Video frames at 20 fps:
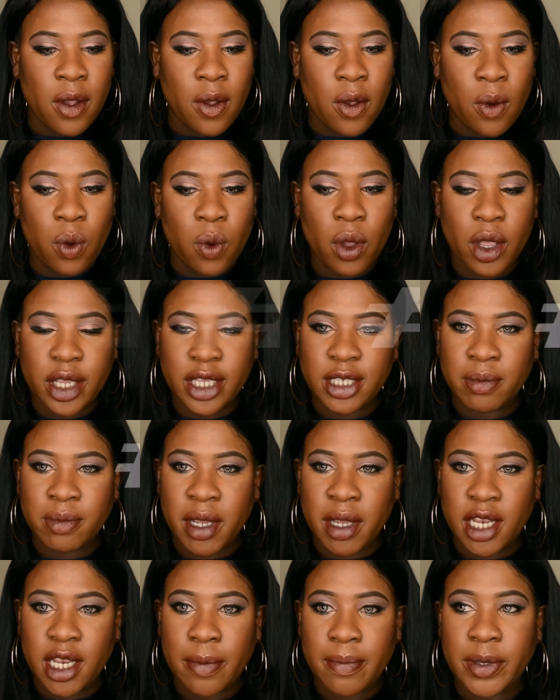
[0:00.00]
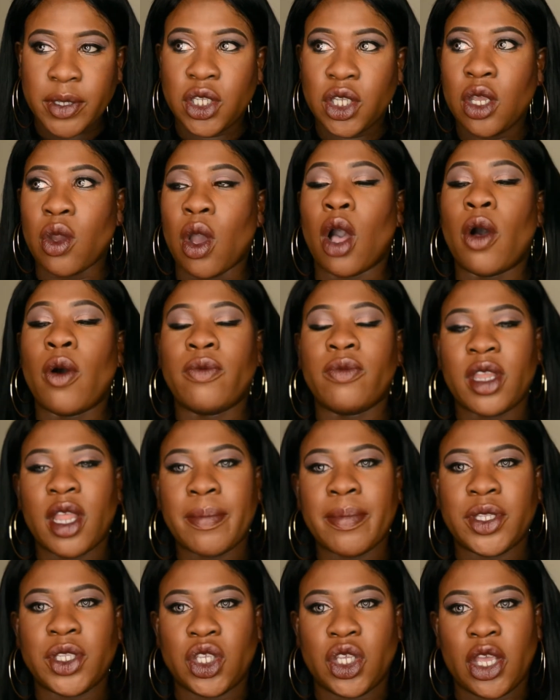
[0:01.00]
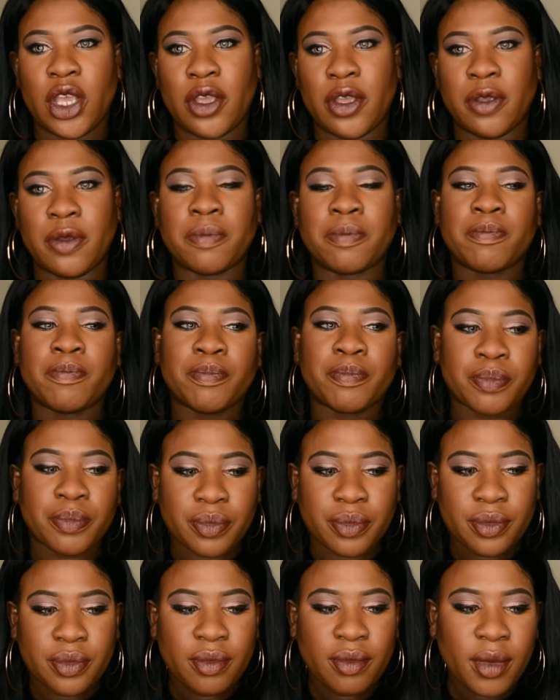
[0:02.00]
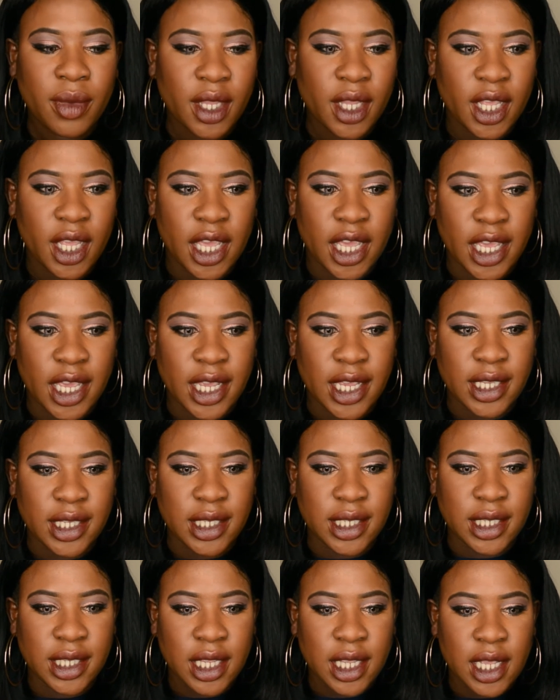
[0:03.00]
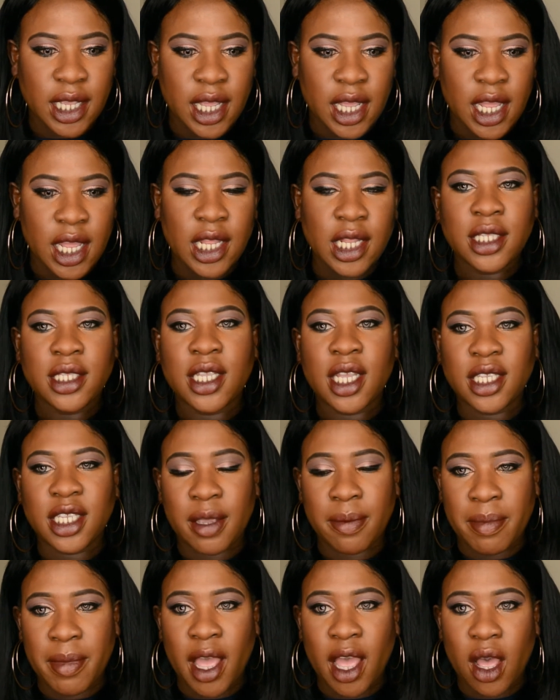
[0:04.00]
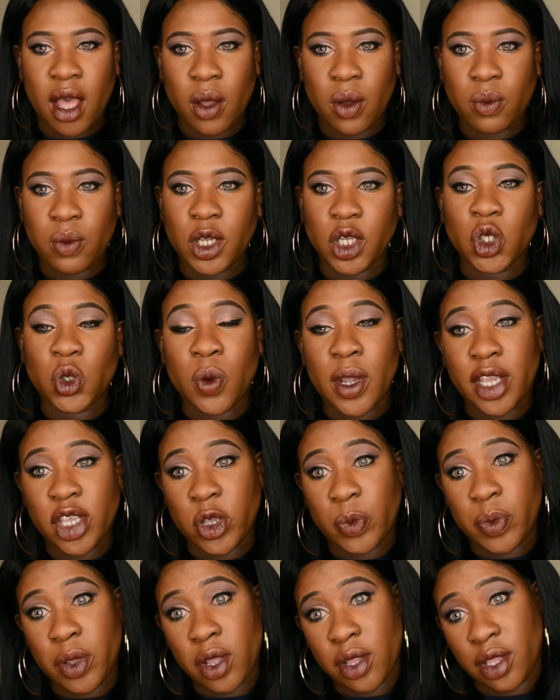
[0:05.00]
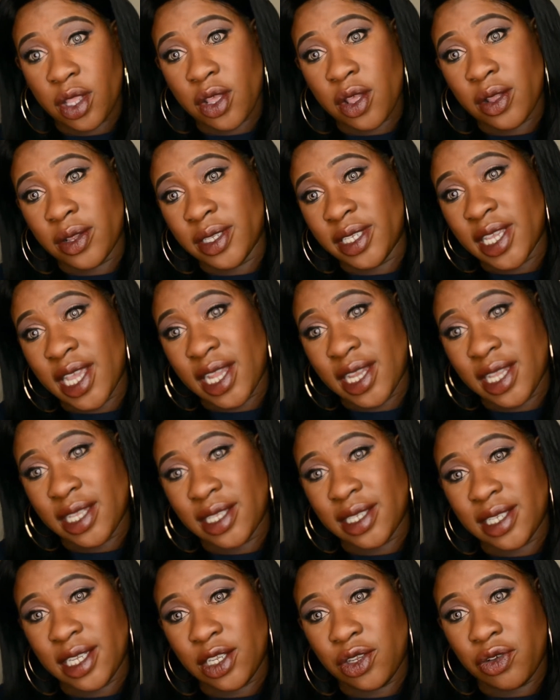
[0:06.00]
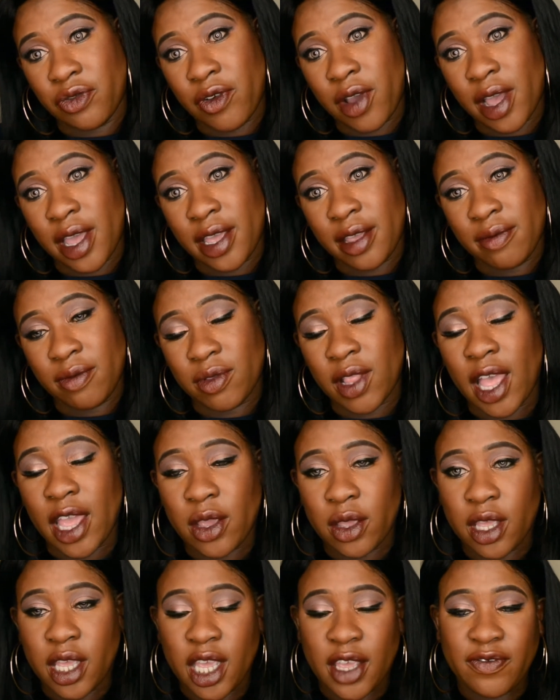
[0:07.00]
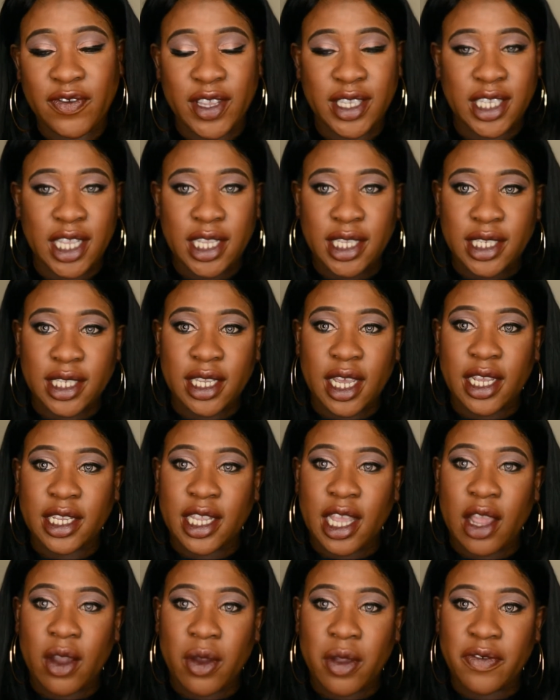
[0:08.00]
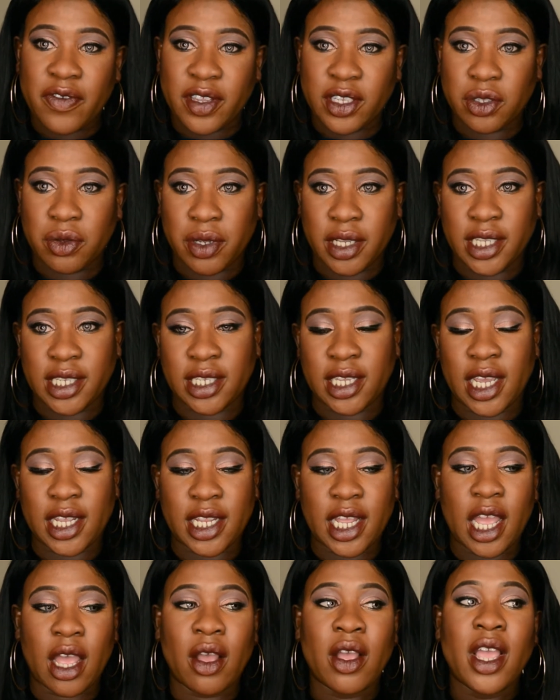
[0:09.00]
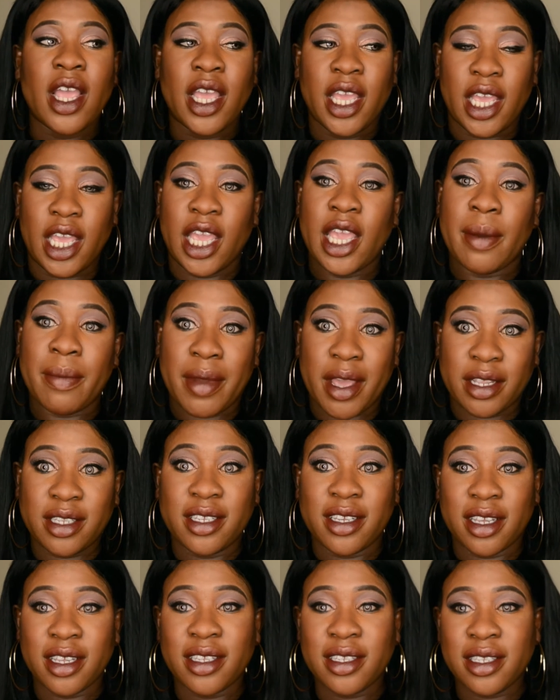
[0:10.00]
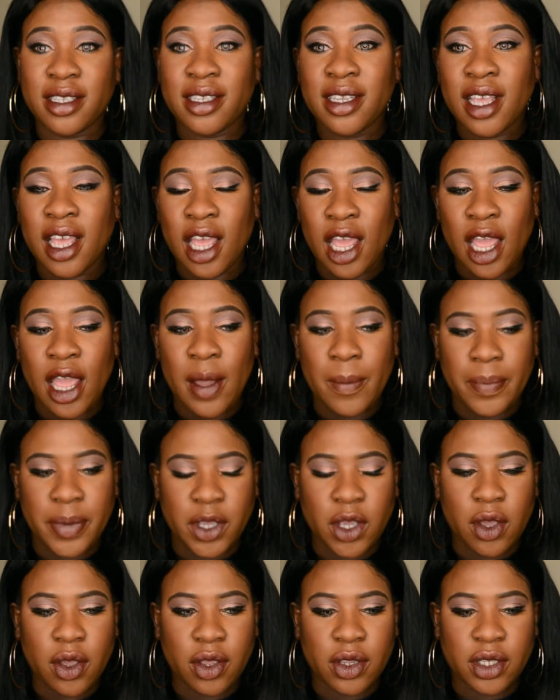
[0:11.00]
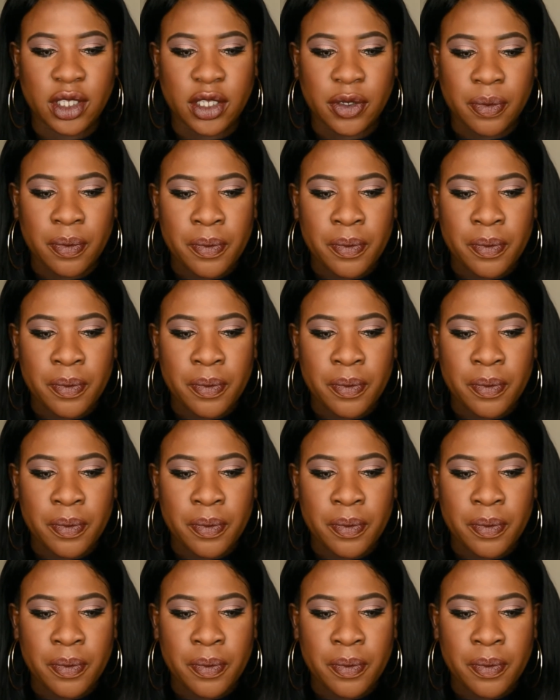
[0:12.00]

What is my number two? Oh, number two is, does it matter which way you put the contact lens in your eye? Like, if it's inside out or if it's not inside out, it matters, because